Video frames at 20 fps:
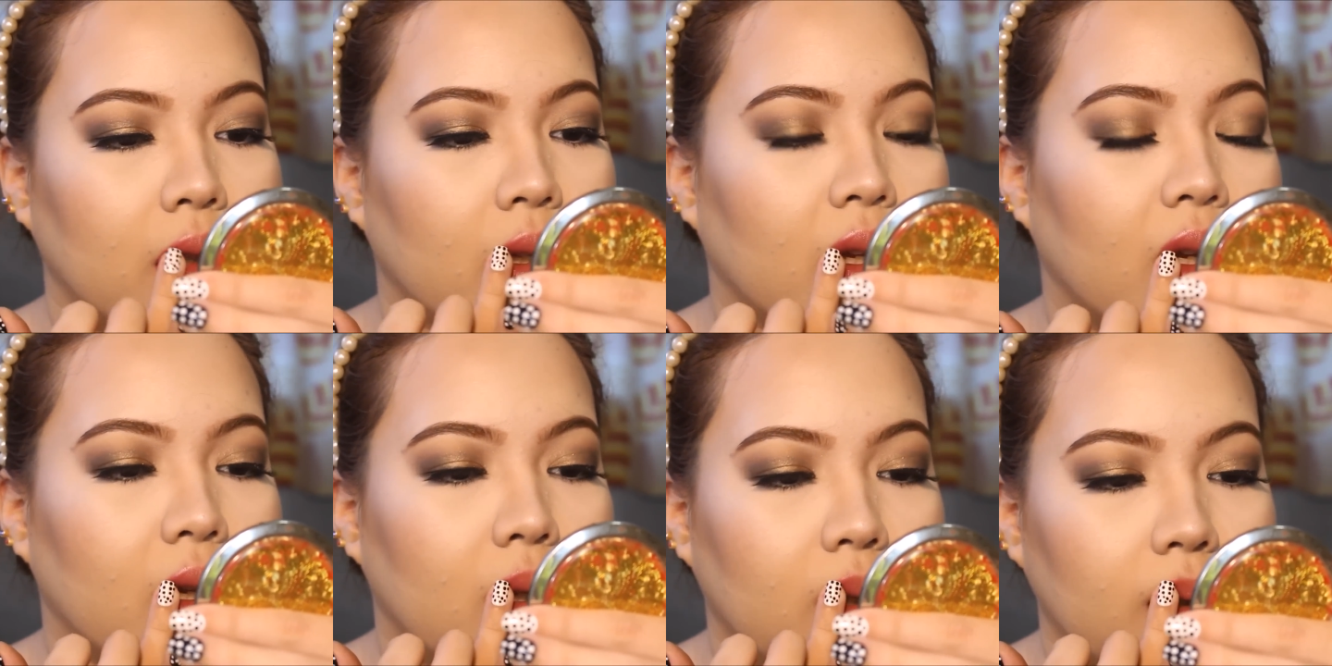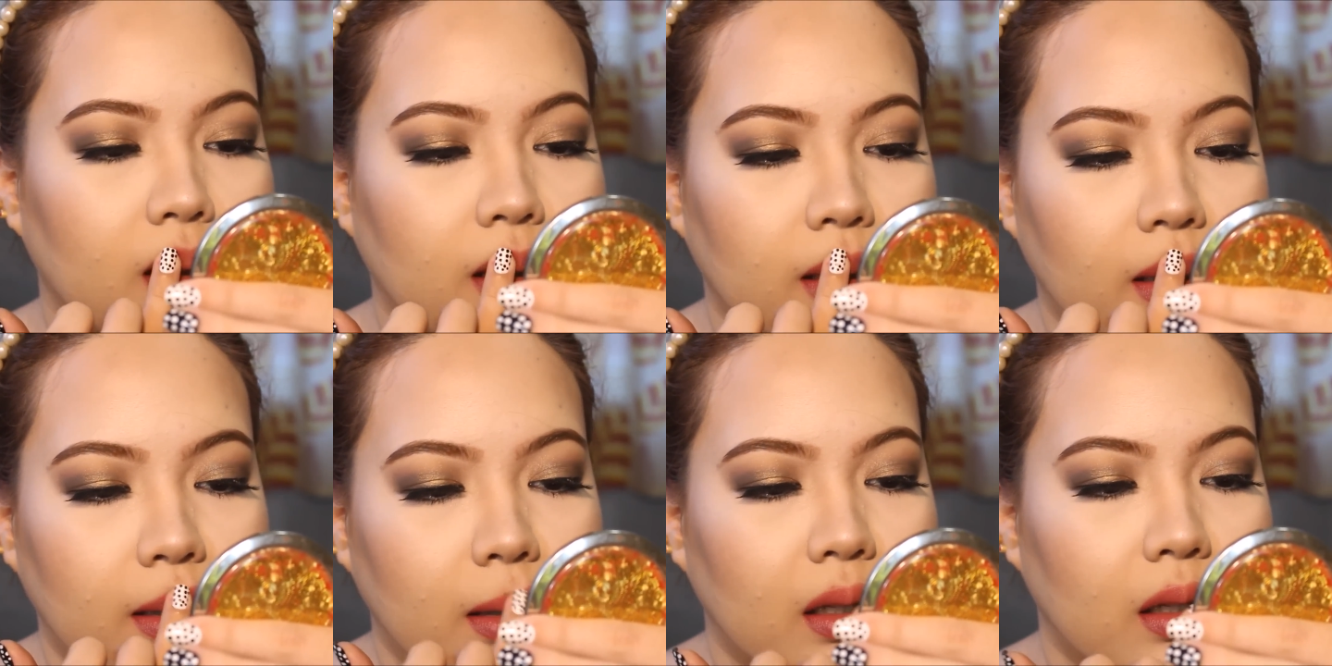lipstick
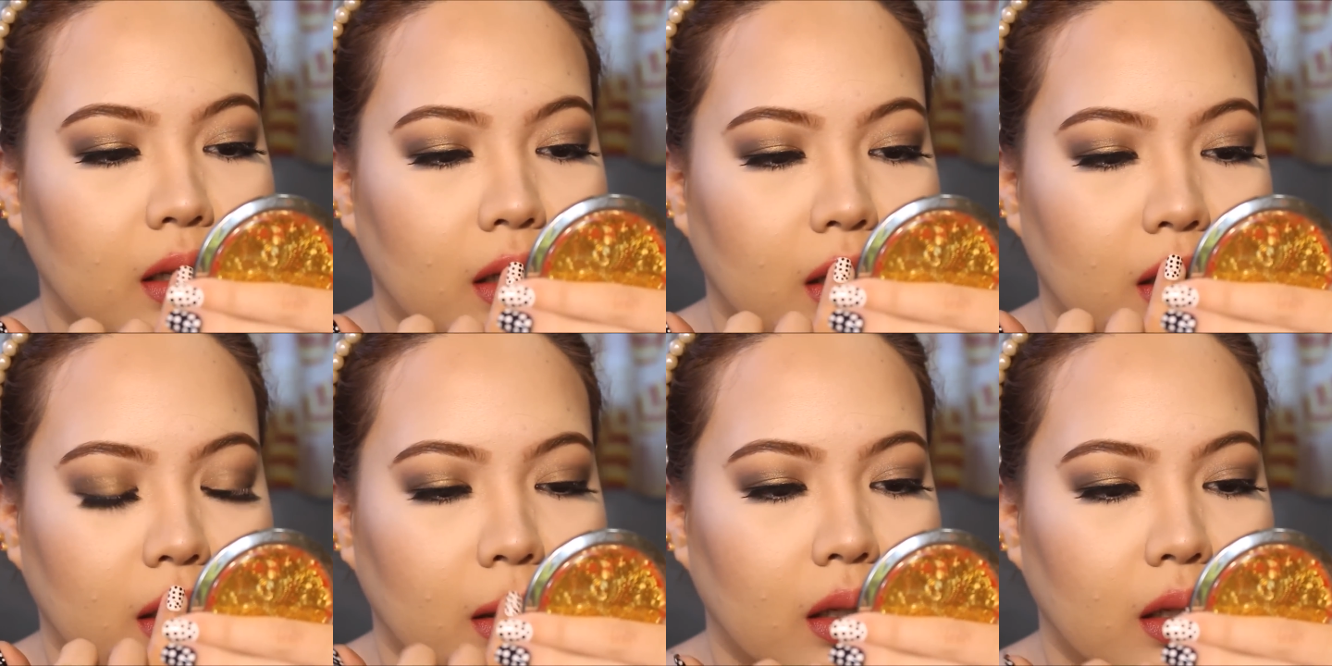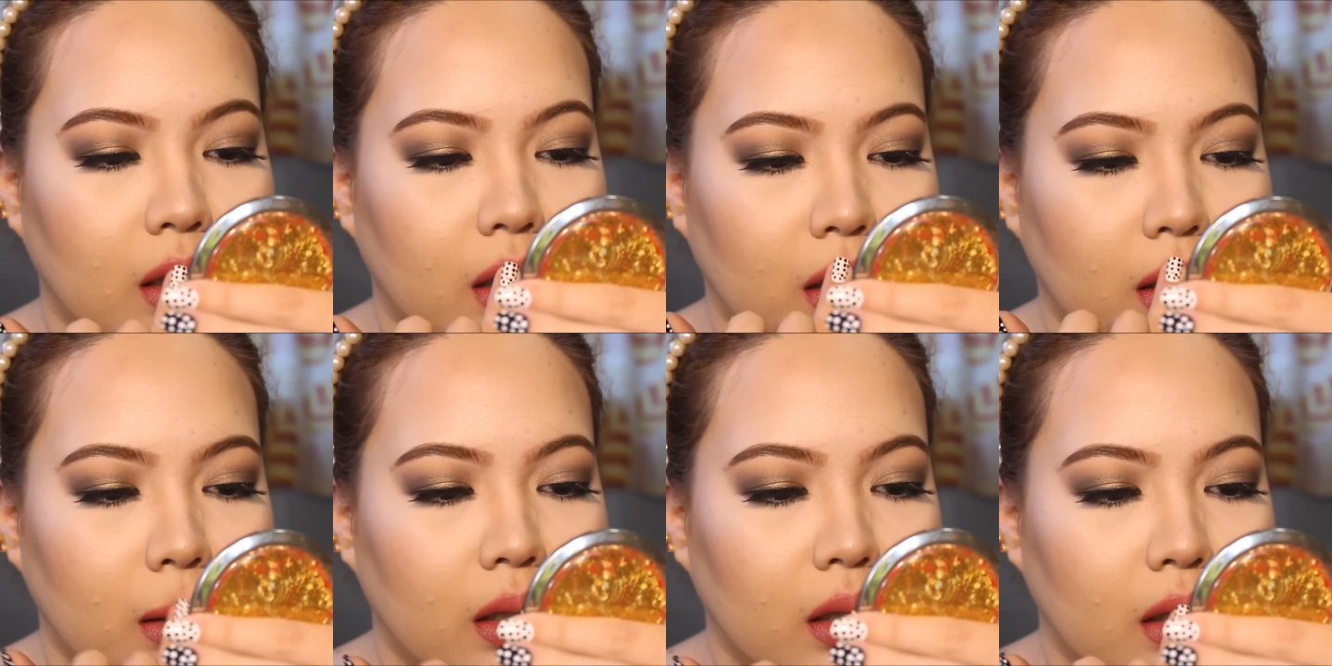combination.
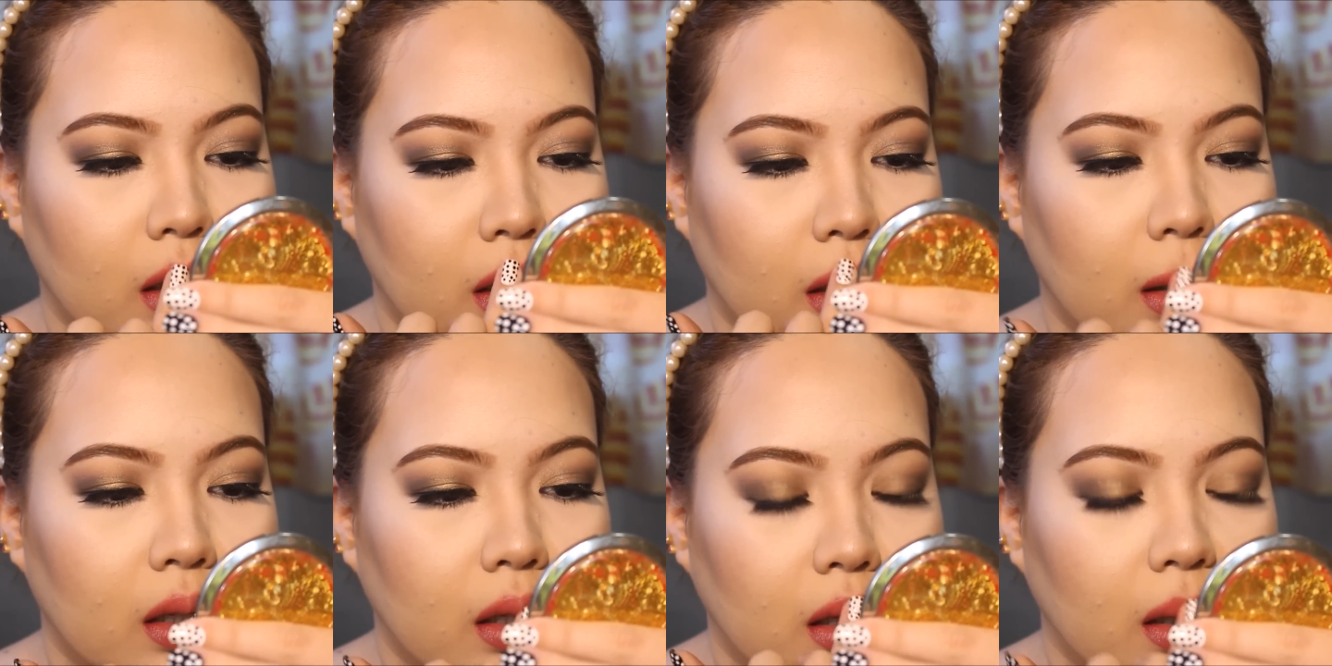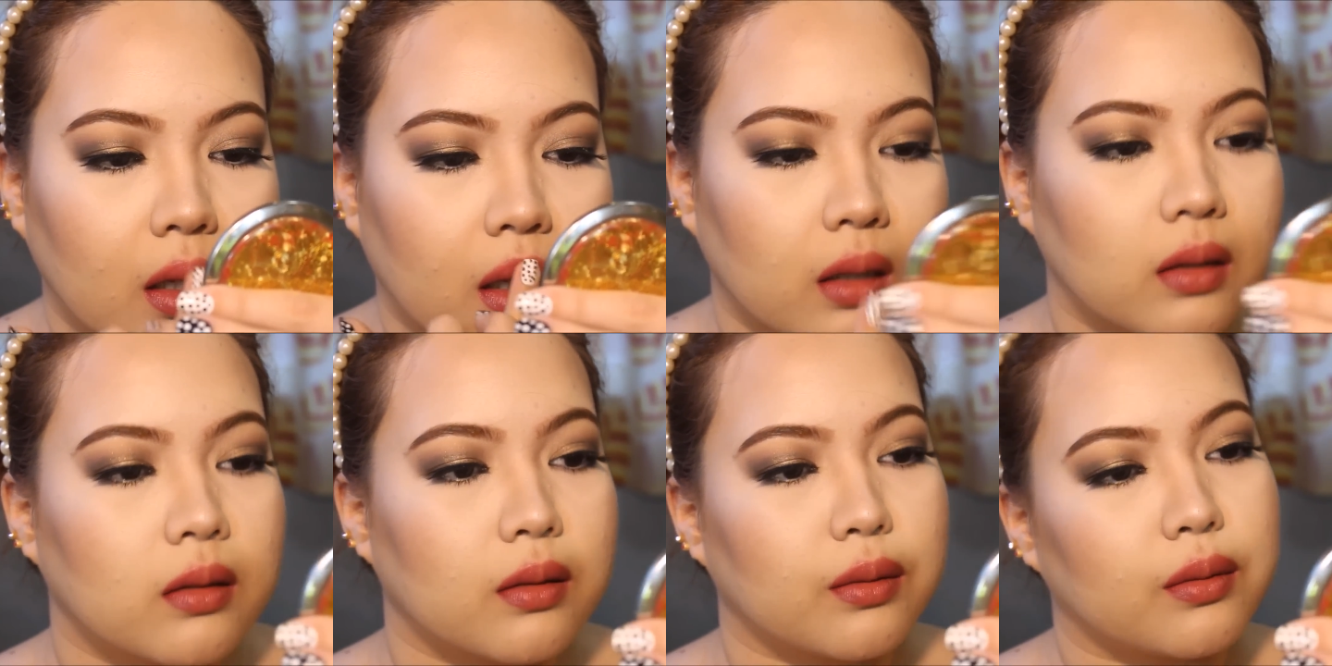
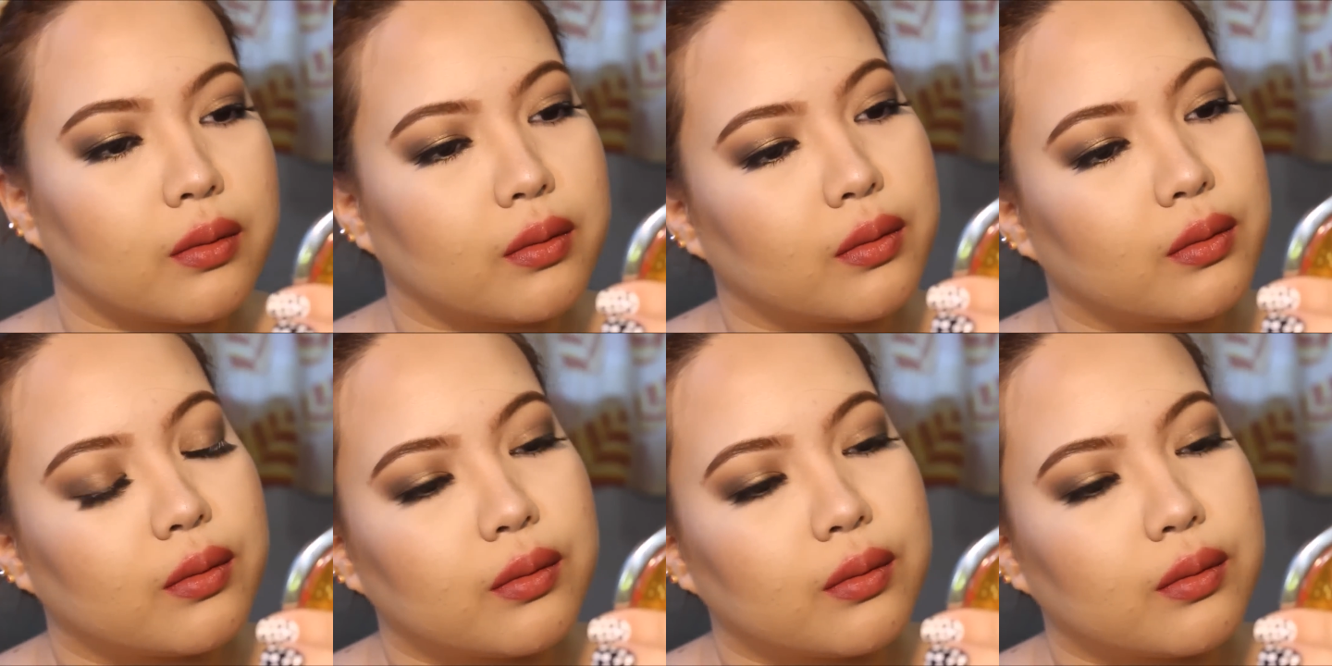Okay, I know I